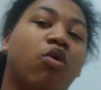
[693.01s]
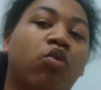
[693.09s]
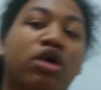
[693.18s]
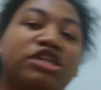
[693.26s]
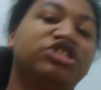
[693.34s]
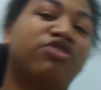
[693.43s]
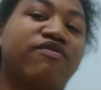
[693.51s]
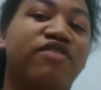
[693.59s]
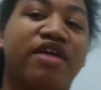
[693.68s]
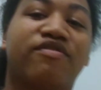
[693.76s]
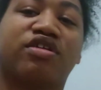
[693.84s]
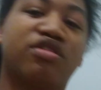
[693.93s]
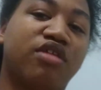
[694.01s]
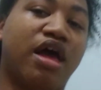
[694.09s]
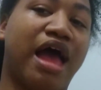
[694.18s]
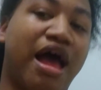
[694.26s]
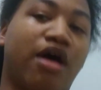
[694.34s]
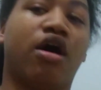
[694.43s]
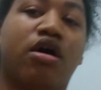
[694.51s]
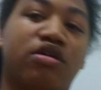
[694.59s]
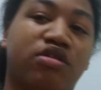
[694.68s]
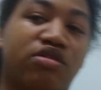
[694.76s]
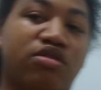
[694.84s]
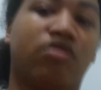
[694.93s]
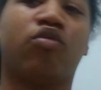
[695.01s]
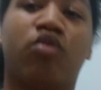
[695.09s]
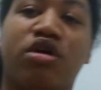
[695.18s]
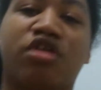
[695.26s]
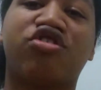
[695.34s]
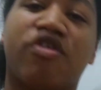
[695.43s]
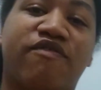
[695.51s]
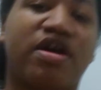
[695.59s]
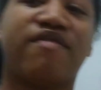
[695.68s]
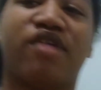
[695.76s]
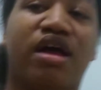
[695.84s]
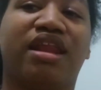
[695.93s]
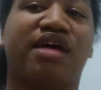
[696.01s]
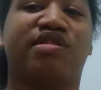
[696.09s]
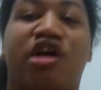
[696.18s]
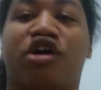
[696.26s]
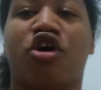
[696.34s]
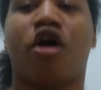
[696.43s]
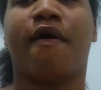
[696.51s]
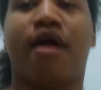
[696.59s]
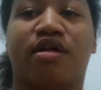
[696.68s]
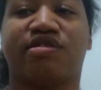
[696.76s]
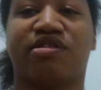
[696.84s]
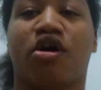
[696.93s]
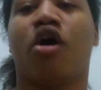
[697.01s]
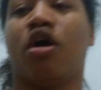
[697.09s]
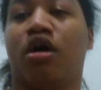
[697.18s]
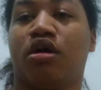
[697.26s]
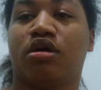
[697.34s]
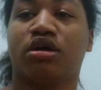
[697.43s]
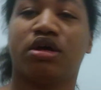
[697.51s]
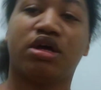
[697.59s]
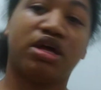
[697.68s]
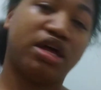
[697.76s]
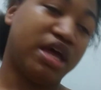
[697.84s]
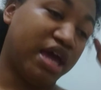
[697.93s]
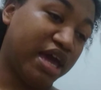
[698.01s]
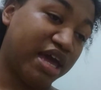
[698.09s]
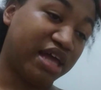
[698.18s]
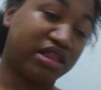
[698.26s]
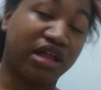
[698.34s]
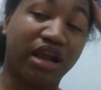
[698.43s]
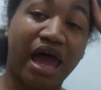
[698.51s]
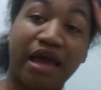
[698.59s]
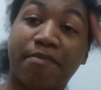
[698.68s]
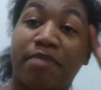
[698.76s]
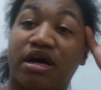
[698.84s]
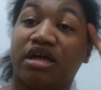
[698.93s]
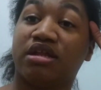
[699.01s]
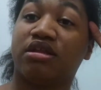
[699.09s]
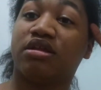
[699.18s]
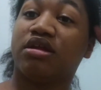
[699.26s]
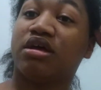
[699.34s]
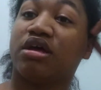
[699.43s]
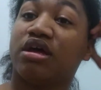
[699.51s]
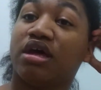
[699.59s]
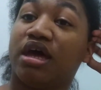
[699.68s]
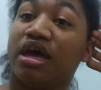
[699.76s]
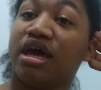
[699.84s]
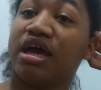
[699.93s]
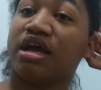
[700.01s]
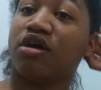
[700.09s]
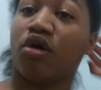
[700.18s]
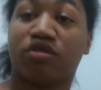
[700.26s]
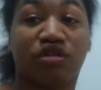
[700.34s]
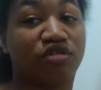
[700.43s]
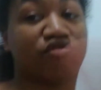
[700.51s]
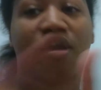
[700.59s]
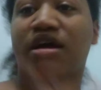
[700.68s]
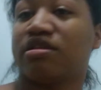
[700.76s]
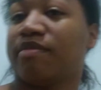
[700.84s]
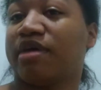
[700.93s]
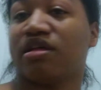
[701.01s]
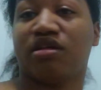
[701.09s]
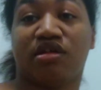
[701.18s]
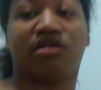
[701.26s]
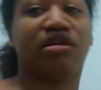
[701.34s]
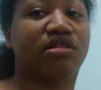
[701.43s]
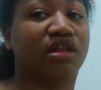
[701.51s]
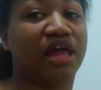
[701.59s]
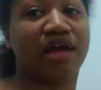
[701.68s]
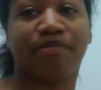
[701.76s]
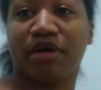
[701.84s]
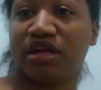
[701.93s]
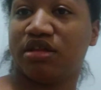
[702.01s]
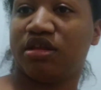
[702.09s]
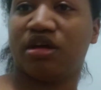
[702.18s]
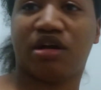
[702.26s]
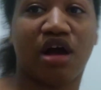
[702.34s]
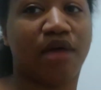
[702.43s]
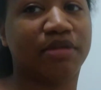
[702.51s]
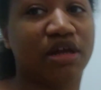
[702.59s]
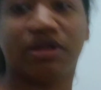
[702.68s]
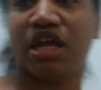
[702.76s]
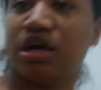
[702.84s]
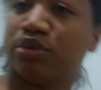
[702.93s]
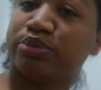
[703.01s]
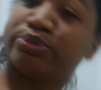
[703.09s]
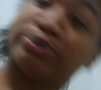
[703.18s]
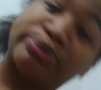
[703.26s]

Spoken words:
What is your favorite Alessia Cara song? And hit the like button. And go subscribe to my... And hit the like button and comment down below.